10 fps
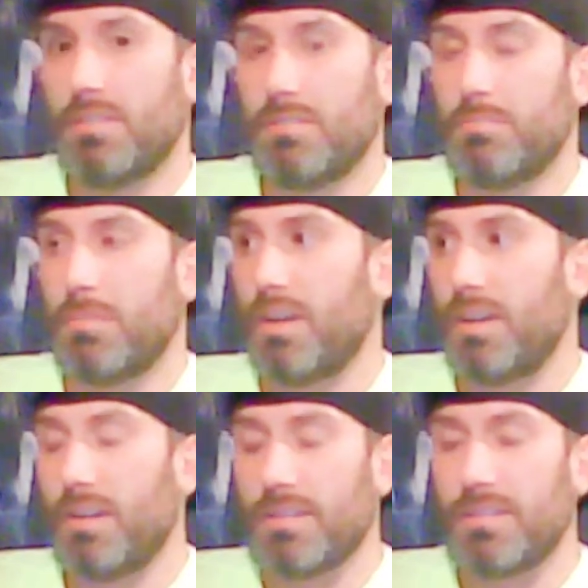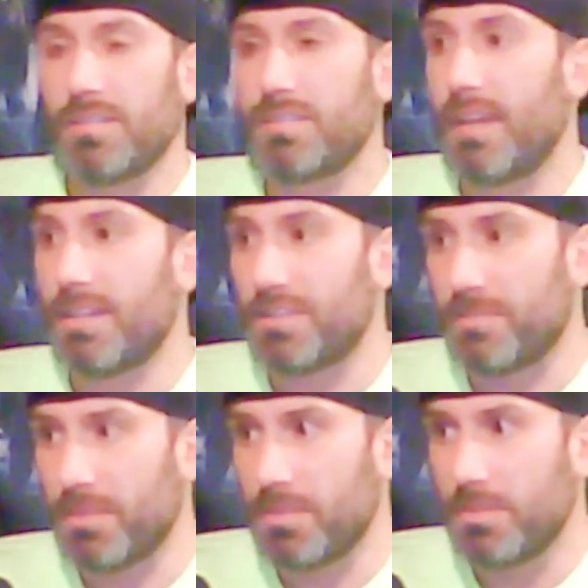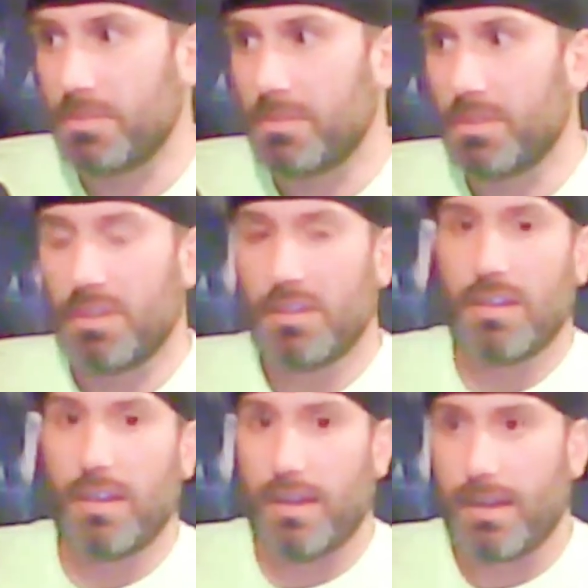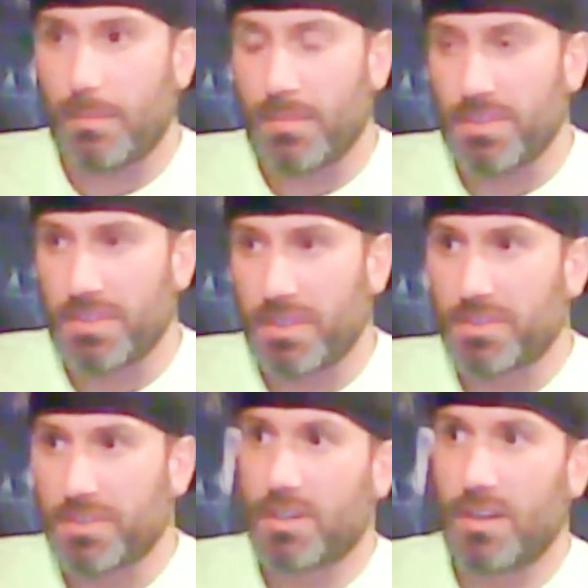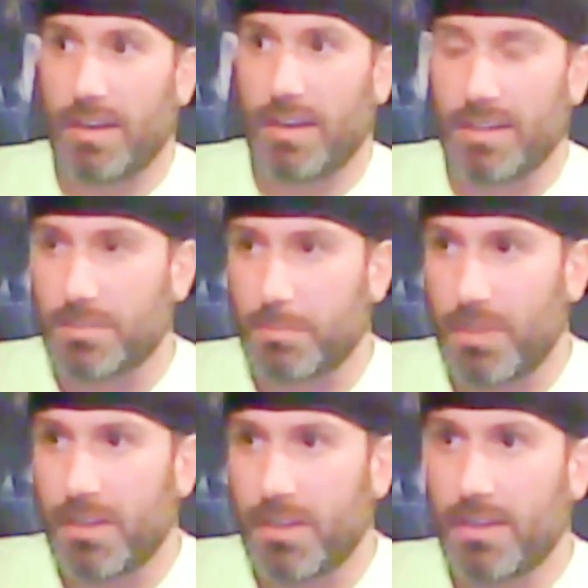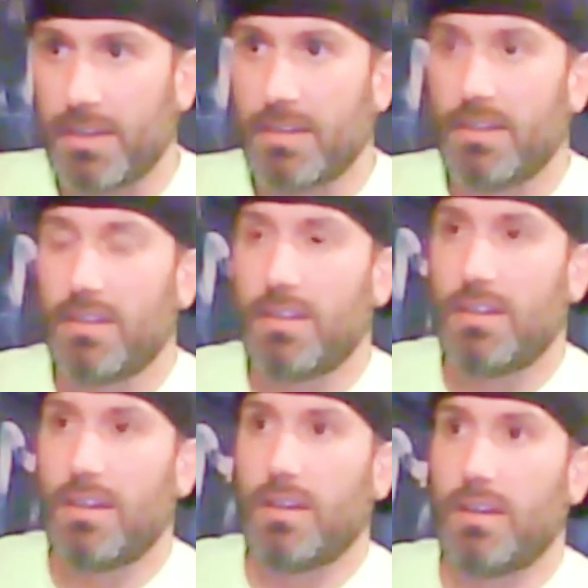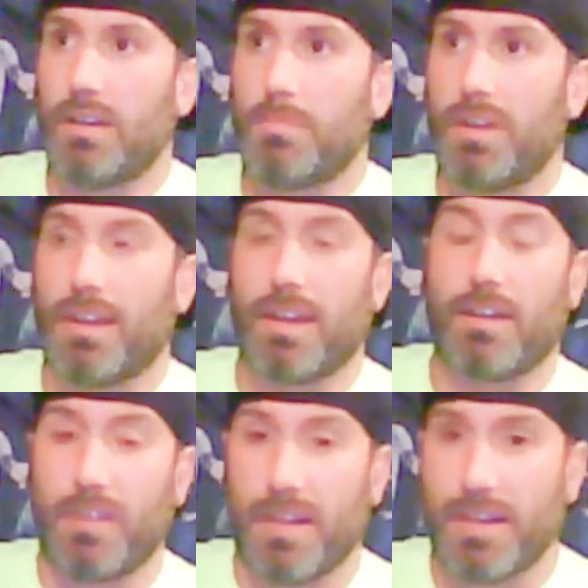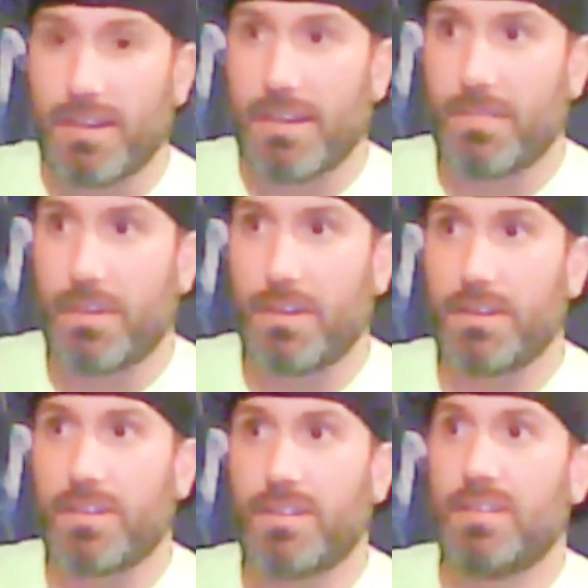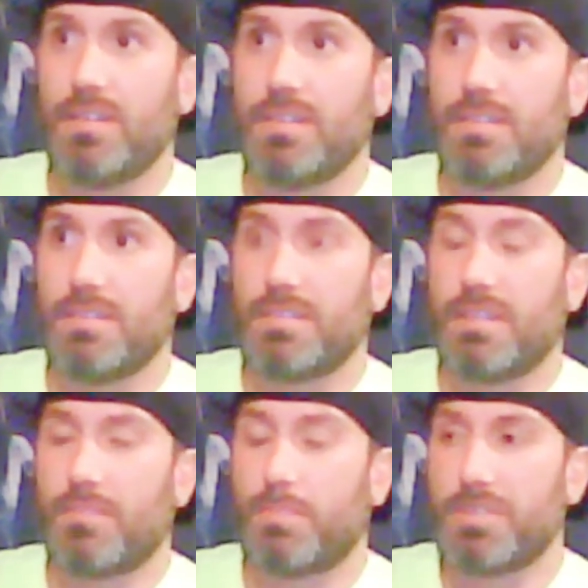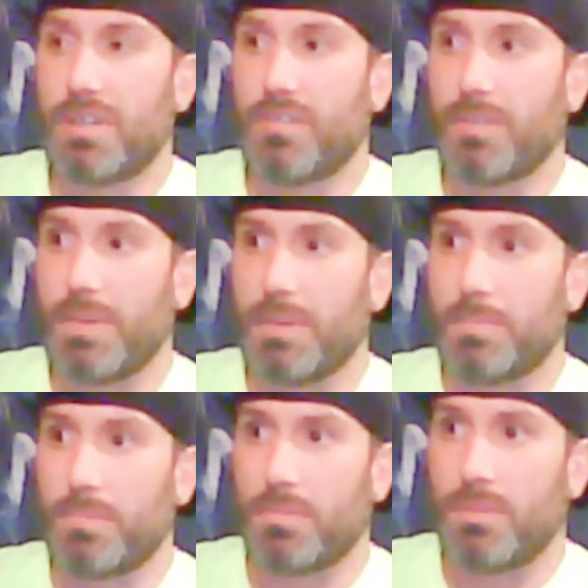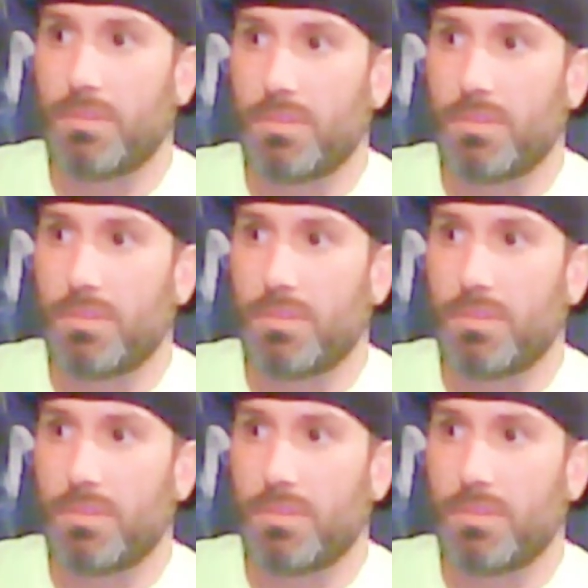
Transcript: my stash of food. I got my shelter. I got some money. I got a rainy day fund. Self-preserving people